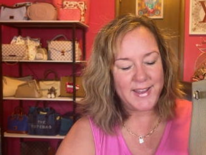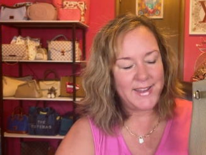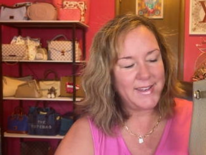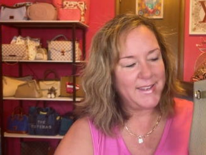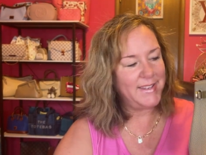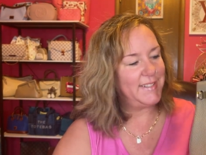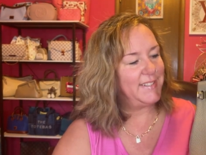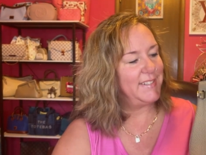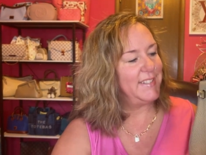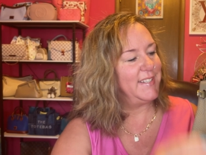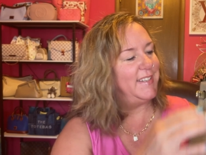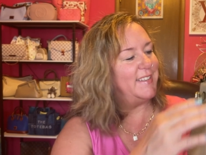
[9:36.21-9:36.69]

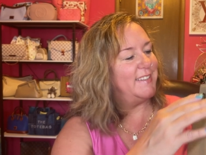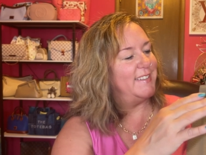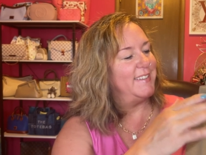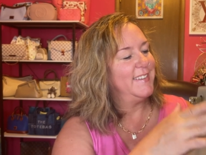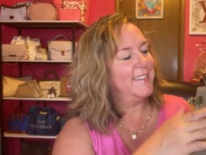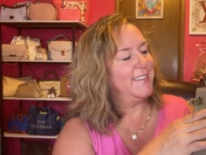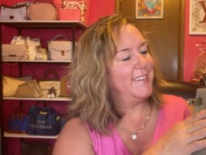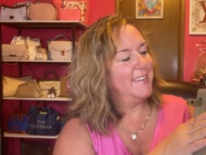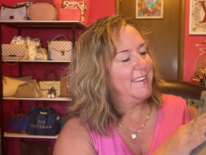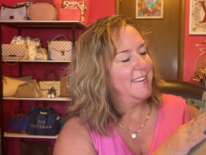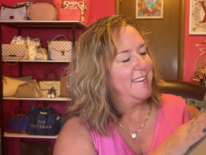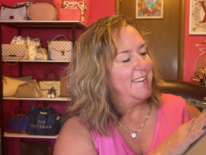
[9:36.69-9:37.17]
Nice.
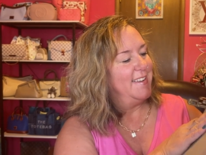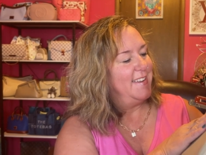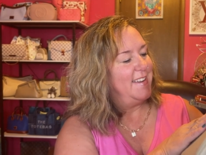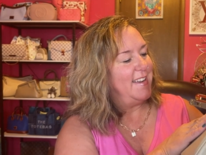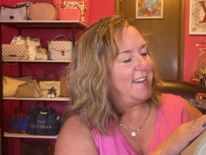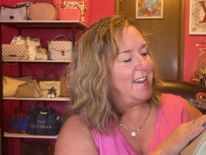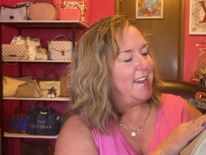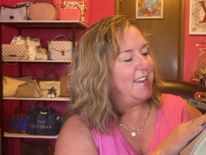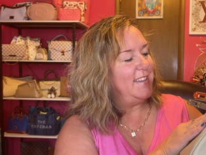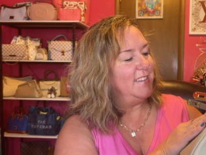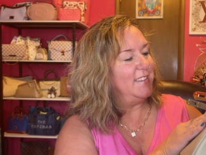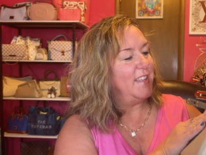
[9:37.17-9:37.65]

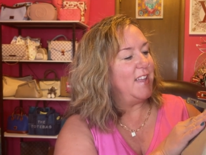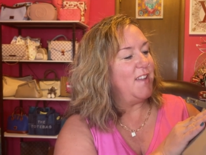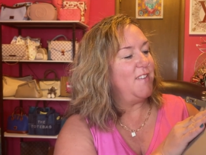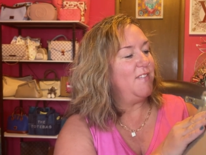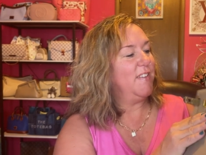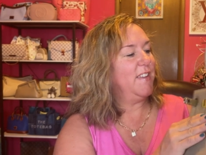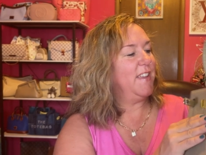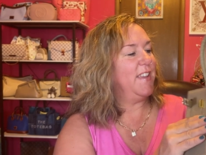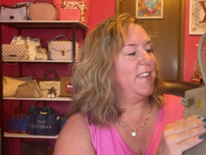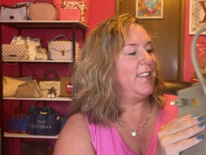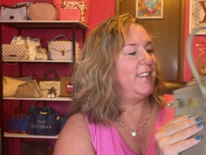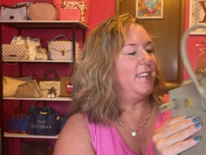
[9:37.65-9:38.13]
I
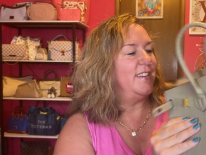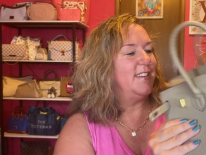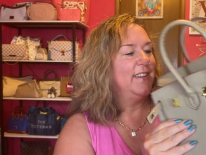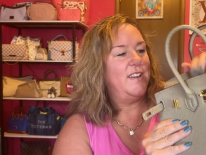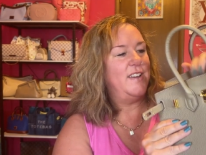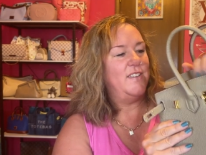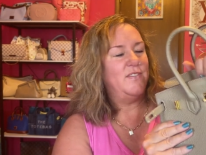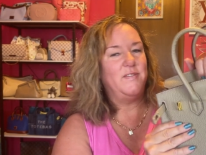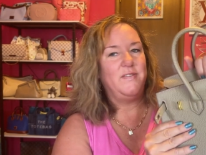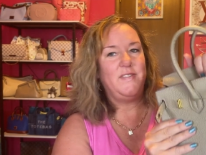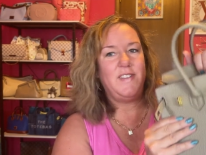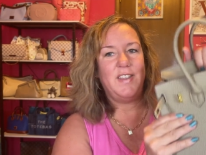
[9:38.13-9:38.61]
love it.
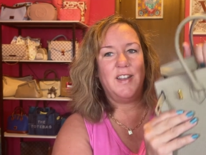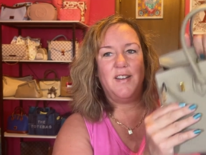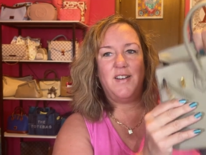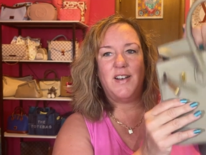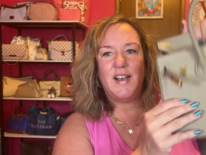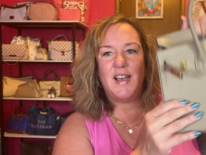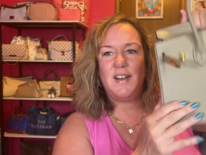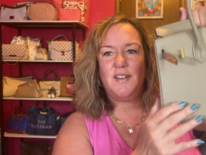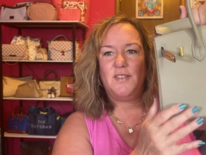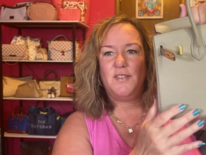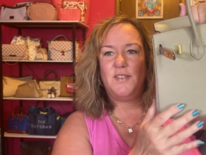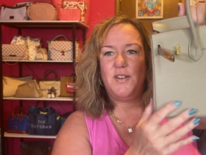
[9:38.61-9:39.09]
Um, you know,
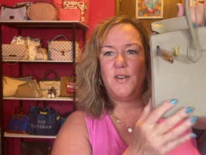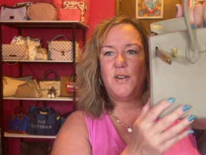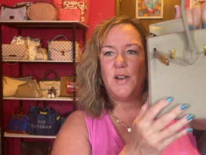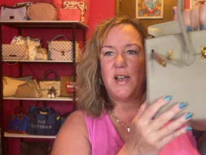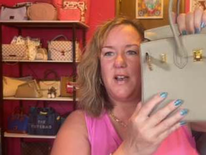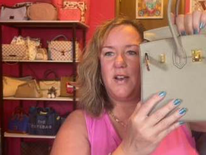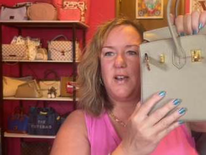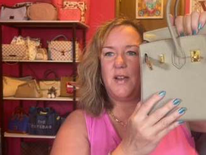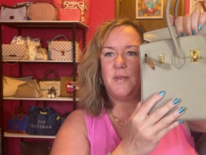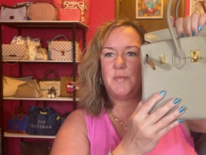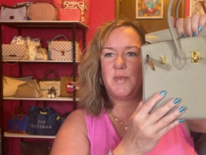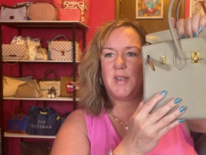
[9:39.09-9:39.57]
I don't know
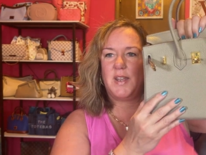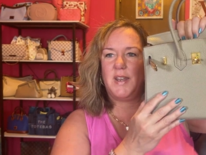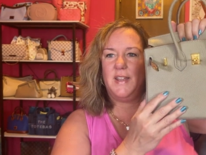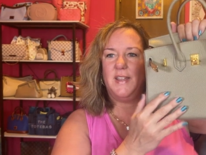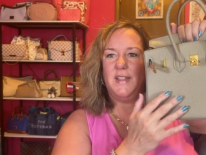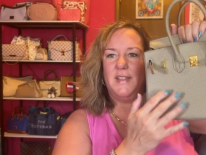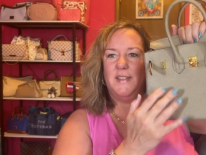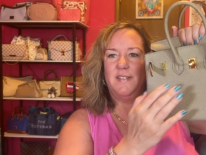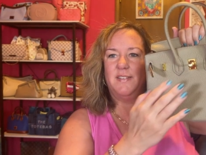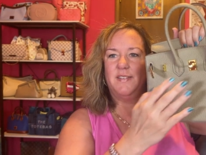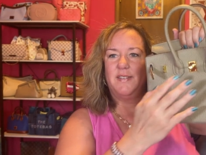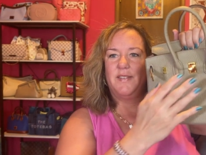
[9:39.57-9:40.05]
how I'm
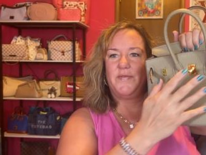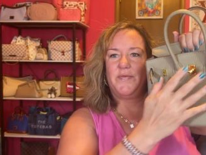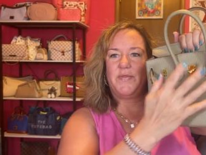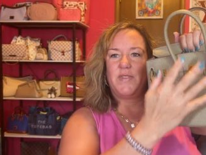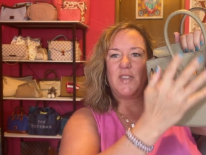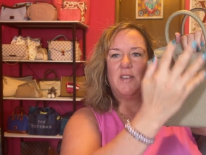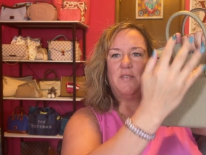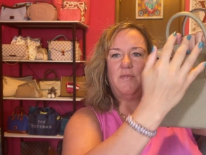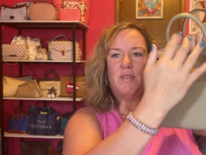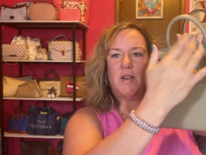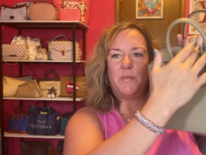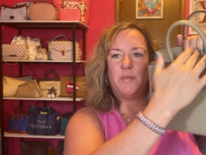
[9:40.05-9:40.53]
gonna,
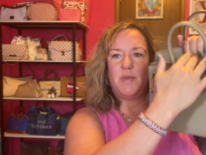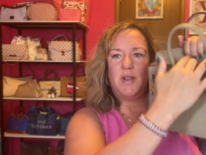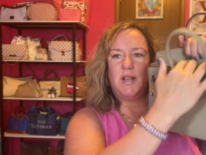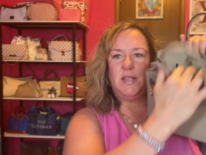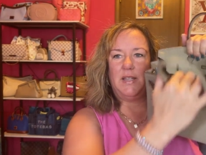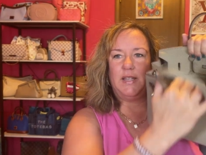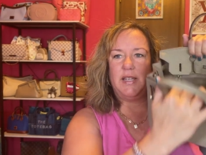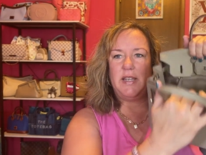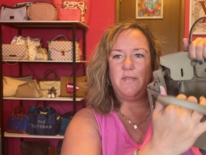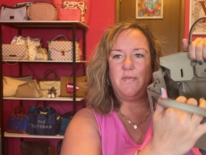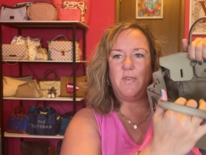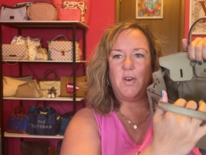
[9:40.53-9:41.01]
if I'm
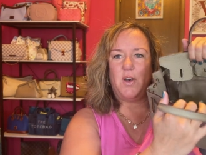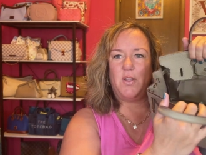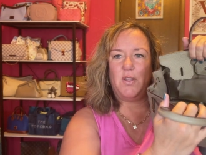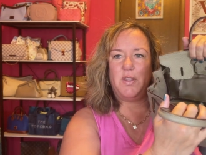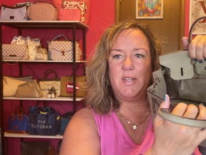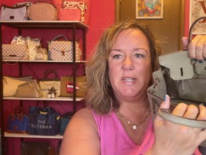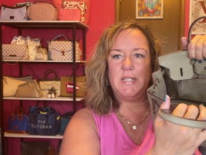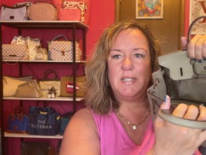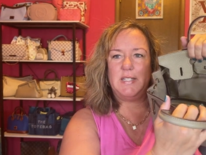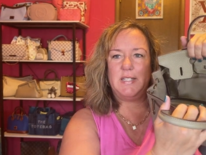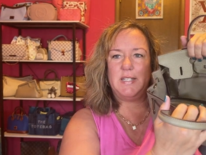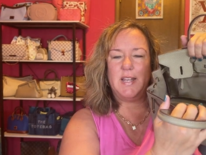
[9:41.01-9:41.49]
gonna leave all
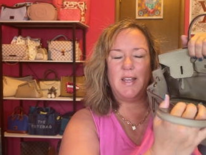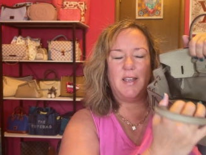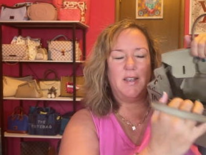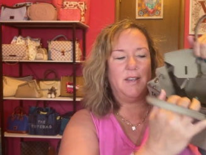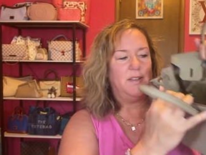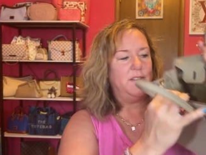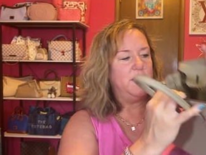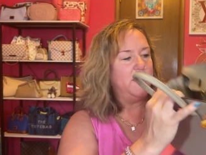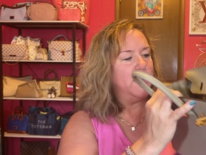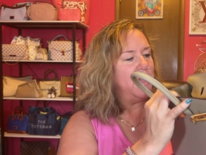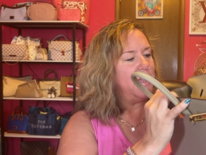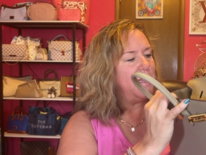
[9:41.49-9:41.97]
this
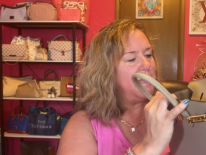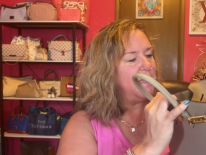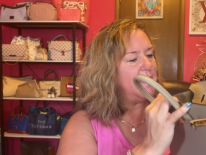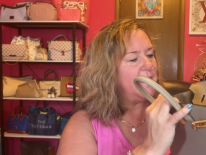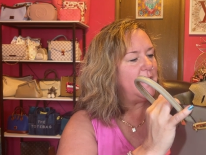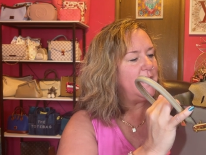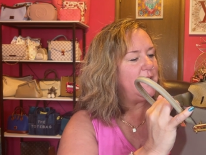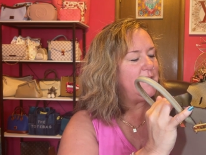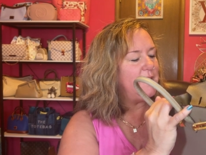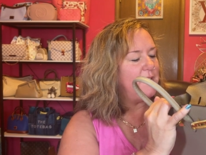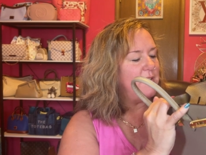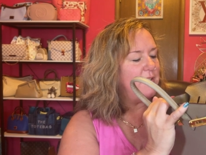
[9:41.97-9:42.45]

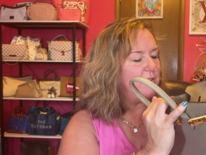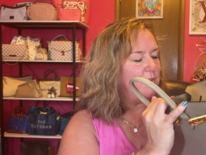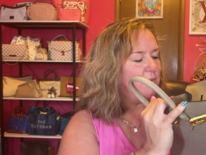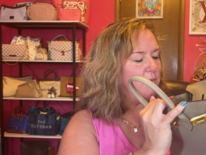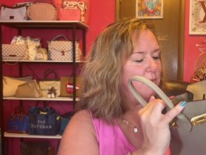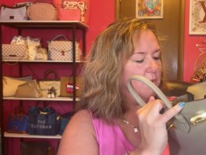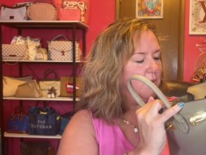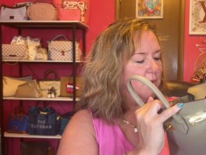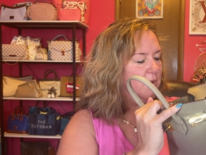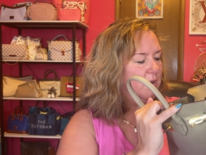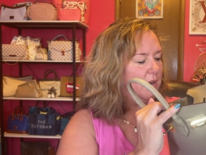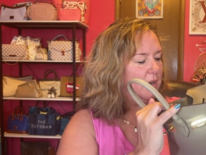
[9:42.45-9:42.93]
undone
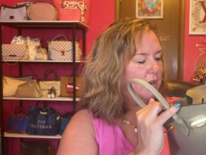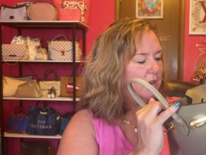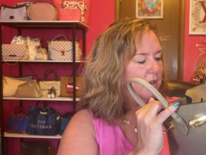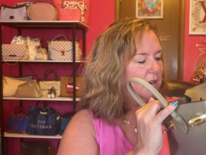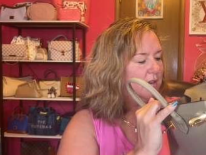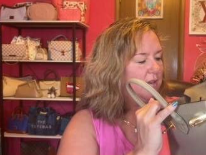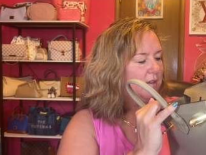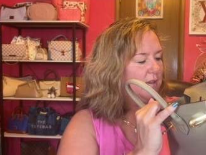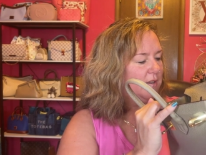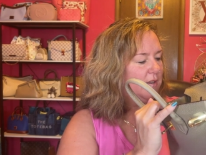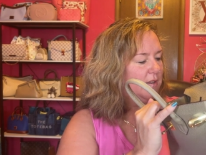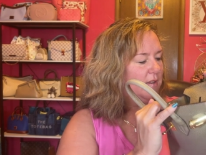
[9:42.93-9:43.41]
or
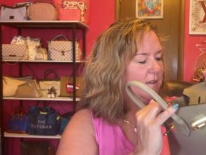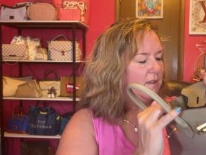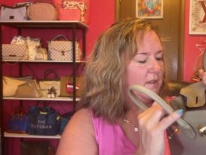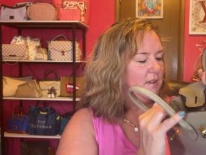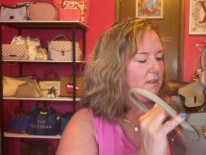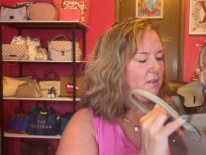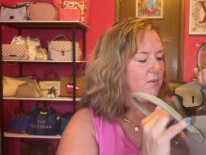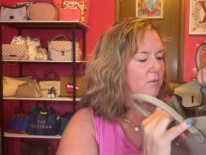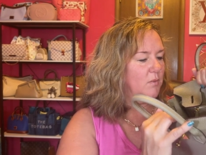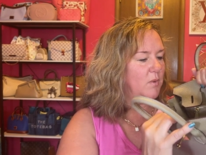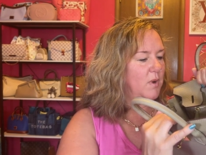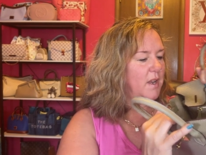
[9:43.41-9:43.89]

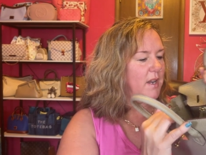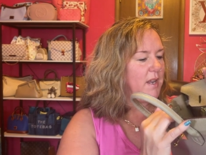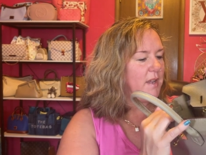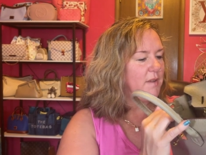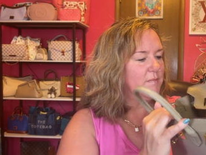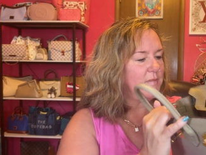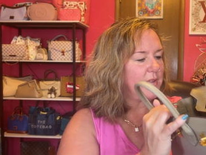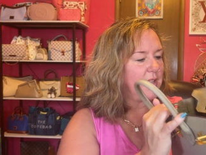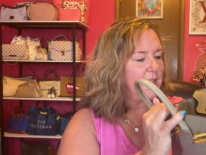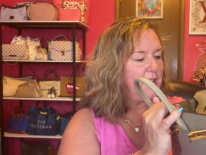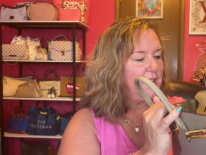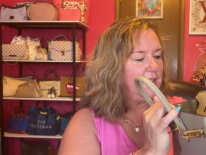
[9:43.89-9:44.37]
what
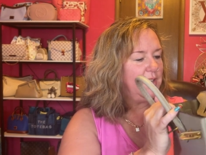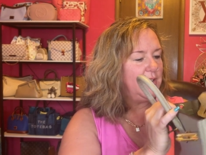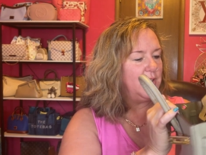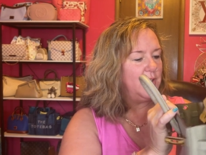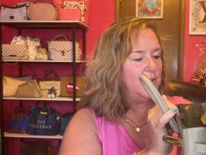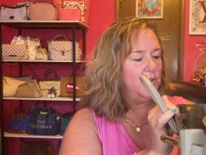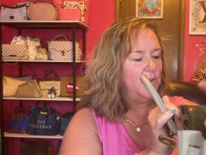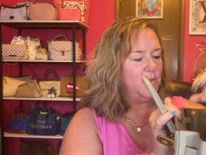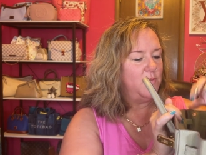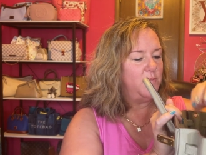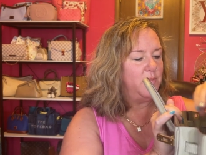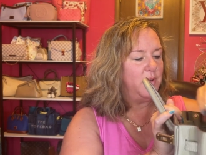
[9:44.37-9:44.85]
I'm gonna
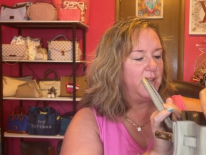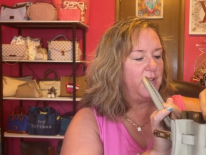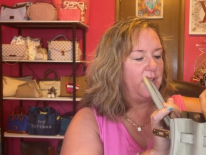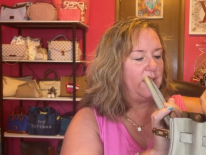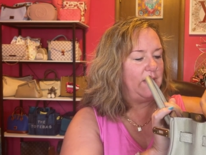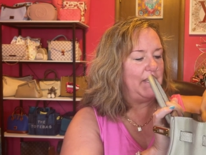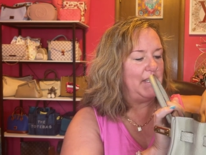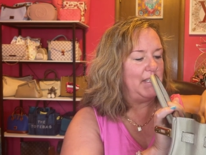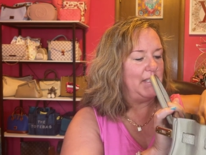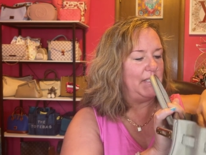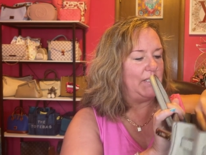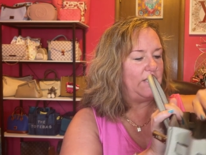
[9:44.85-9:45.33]
do, but
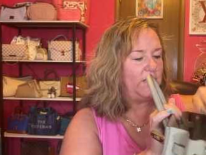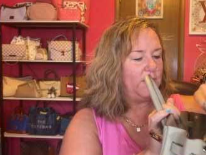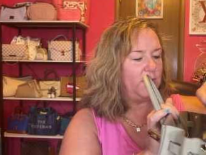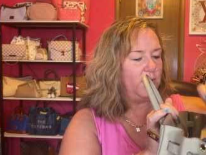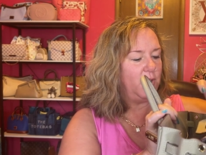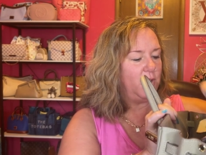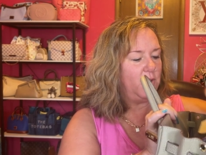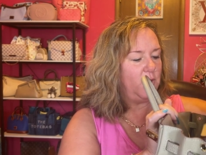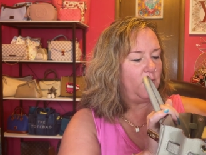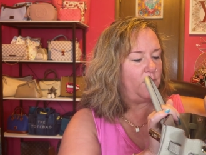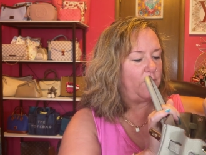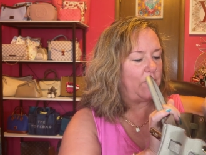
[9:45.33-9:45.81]
it is
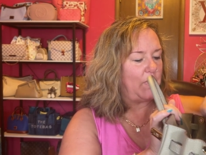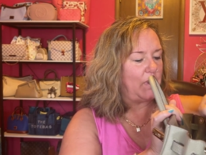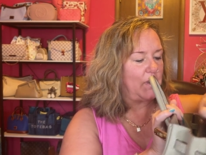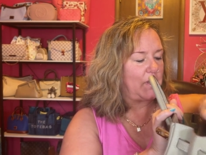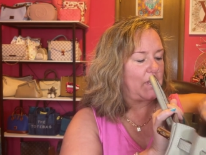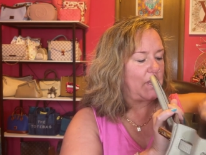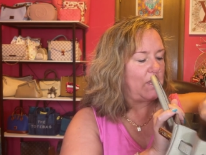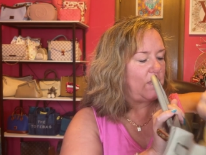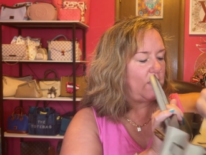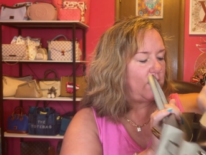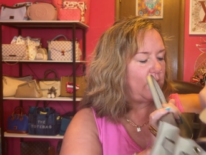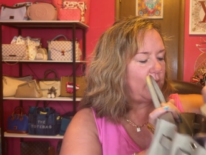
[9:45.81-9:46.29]
super
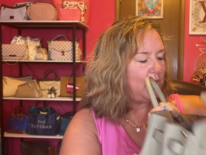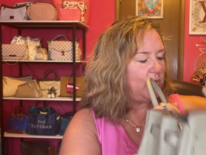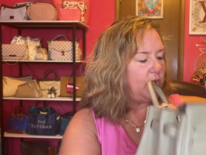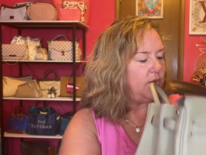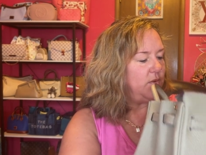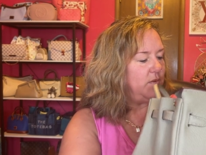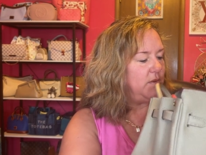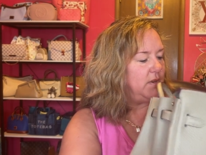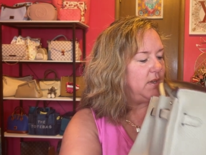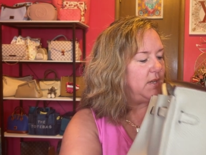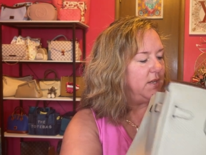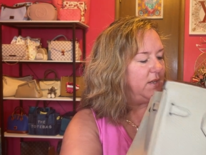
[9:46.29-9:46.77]

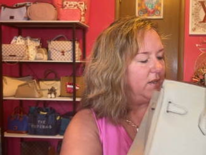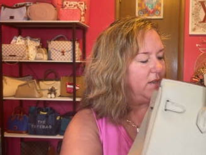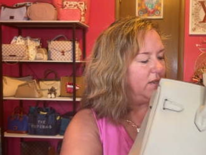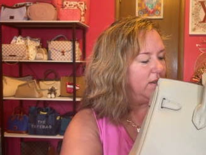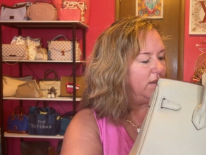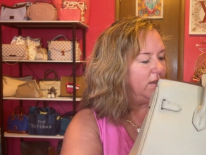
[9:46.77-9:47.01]
cute.